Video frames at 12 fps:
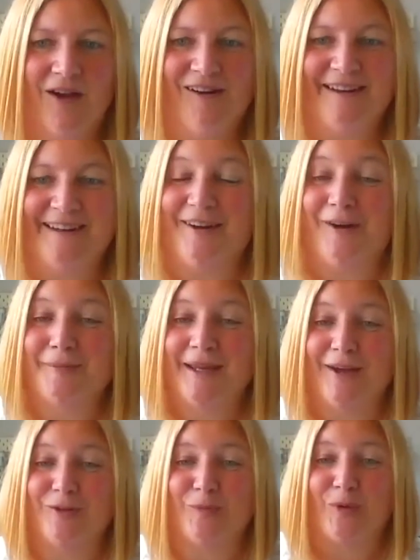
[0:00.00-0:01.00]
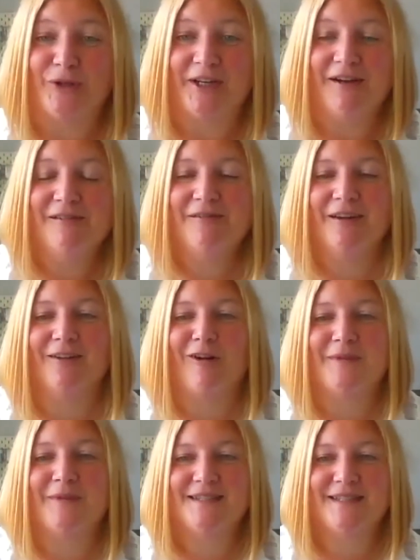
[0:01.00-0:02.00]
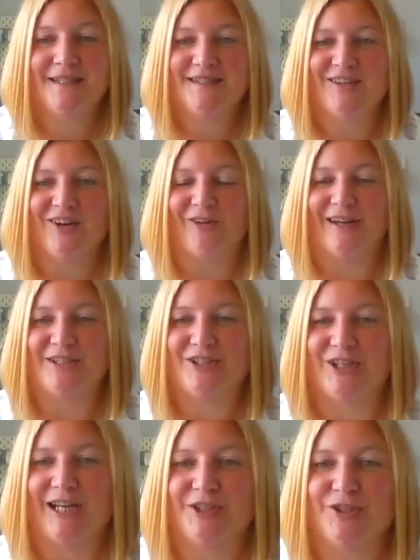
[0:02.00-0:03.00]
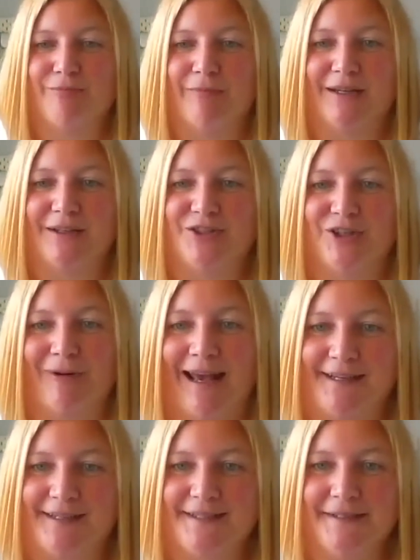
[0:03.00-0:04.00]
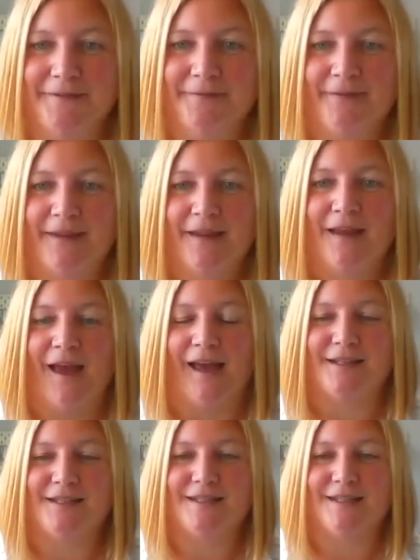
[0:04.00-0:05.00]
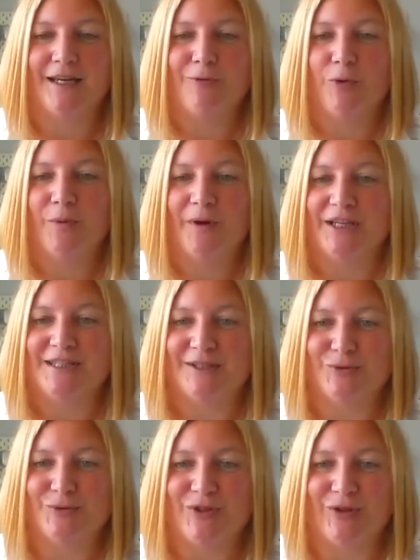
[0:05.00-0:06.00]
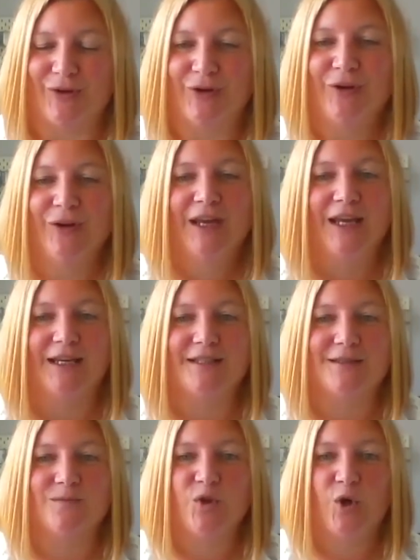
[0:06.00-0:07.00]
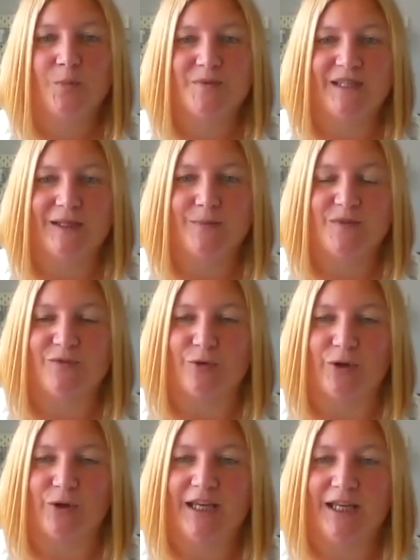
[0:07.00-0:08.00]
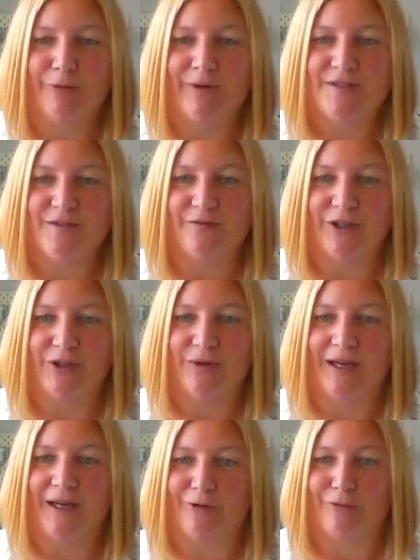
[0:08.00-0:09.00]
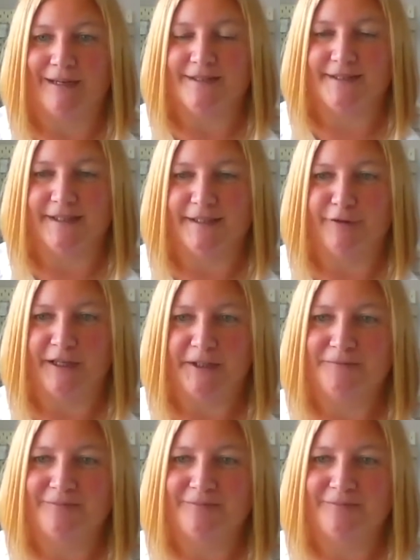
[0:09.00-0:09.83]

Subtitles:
Hi, I'm Kath Brunger and I'm the CSR and Education Manager at AXA. And today what we're going to talk through is some top tips for a killer interview and a great CV.